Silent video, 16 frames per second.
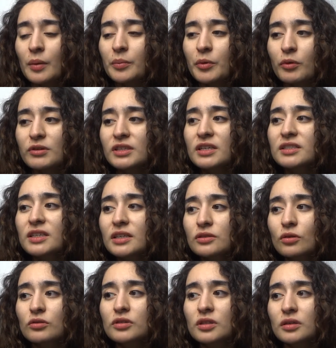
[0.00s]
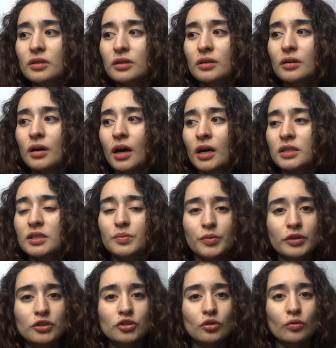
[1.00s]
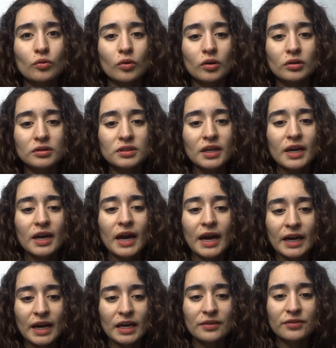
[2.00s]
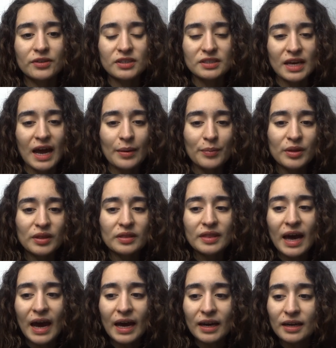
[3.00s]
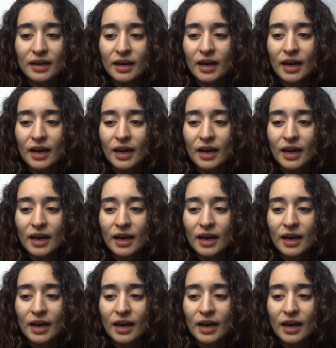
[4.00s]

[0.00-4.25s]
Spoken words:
But once I decided to go into the spiritual world and kind of examine that,